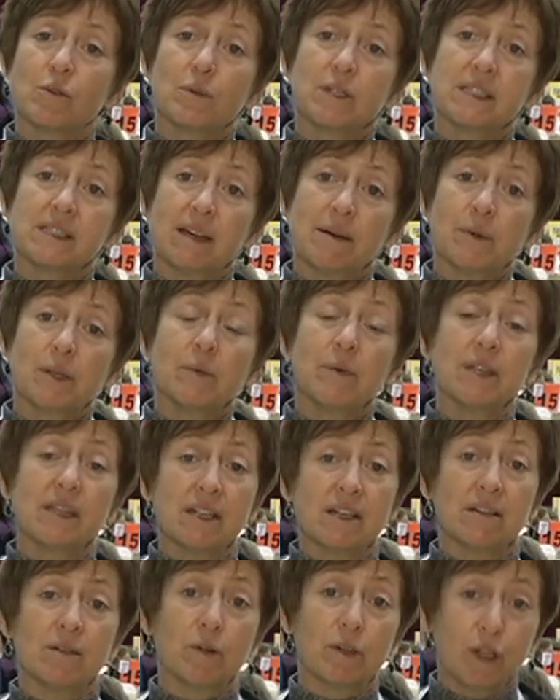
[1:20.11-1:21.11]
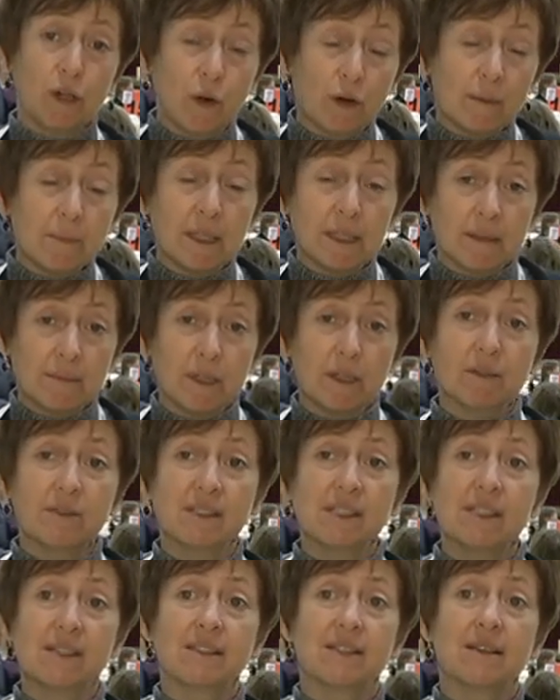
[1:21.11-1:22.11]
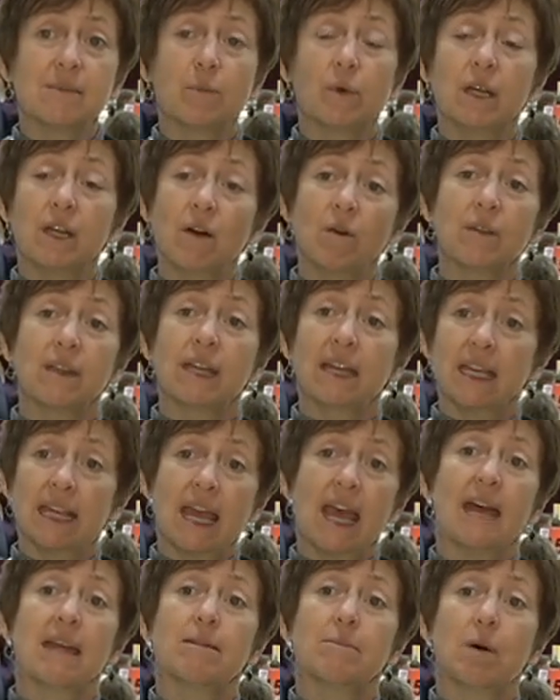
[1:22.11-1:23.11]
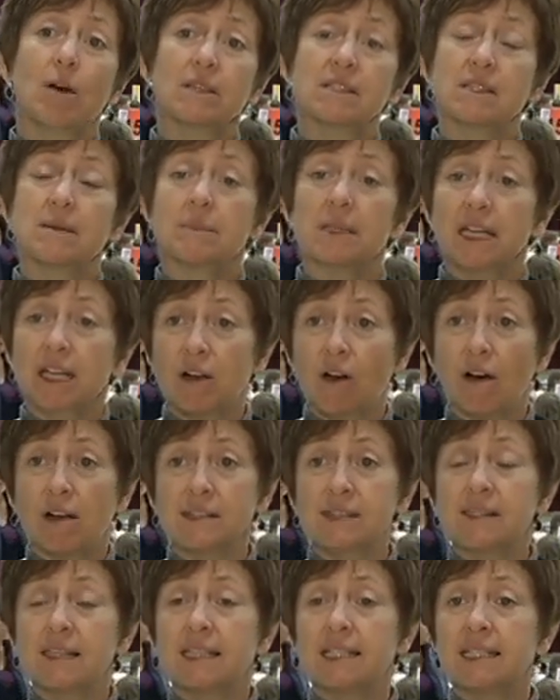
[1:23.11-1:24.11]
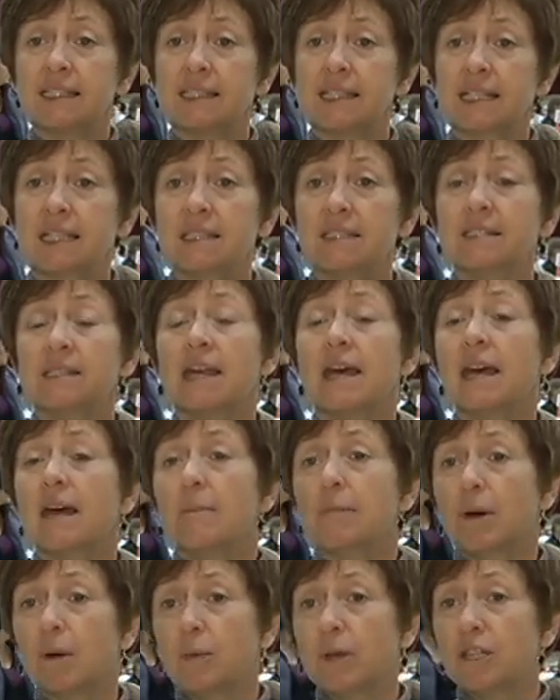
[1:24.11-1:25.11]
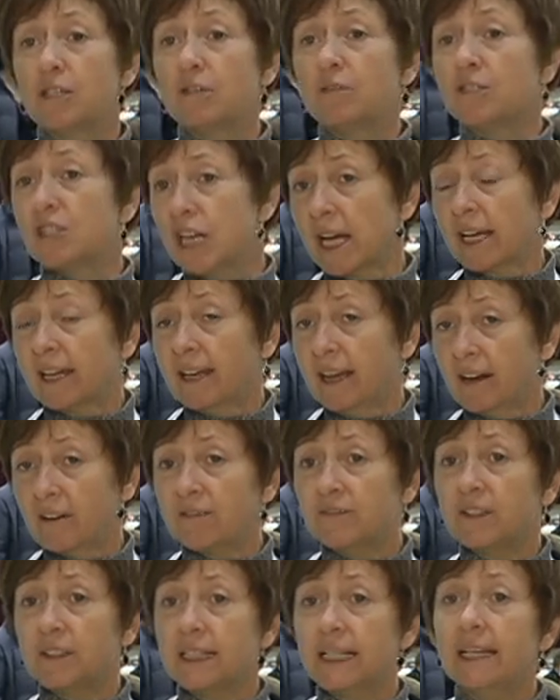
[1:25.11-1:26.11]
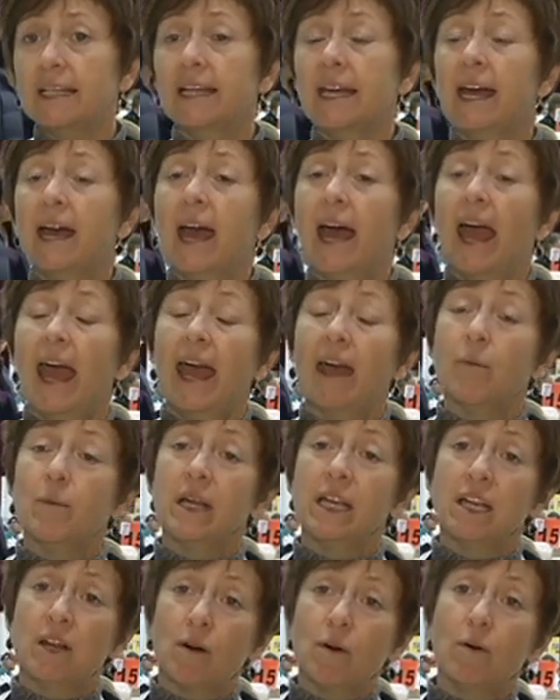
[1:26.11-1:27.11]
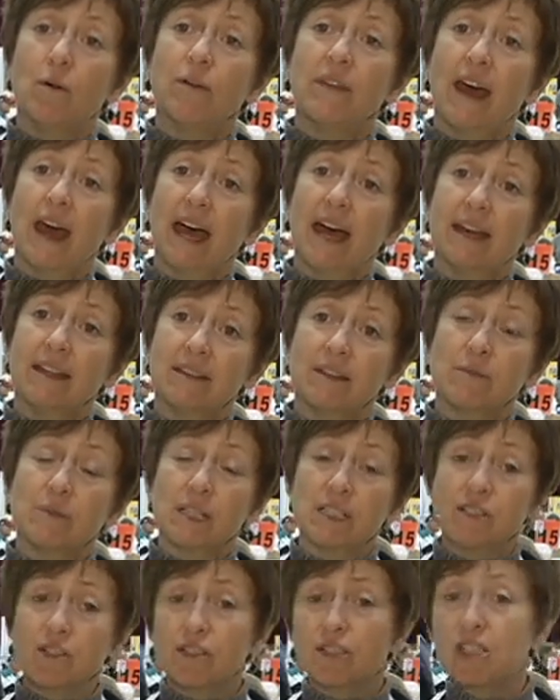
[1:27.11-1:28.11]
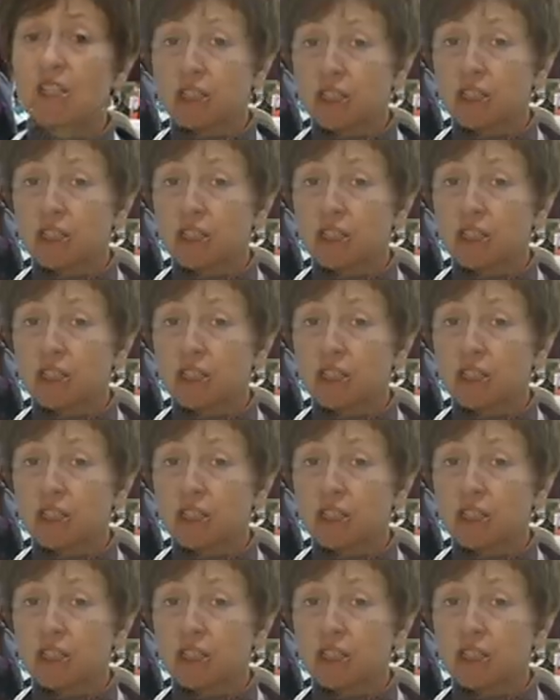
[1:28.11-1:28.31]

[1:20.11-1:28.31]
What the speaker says: with someone with a normal immune system, we know that it can't possibly cause the disease, but we do check carefully, and we know that the research is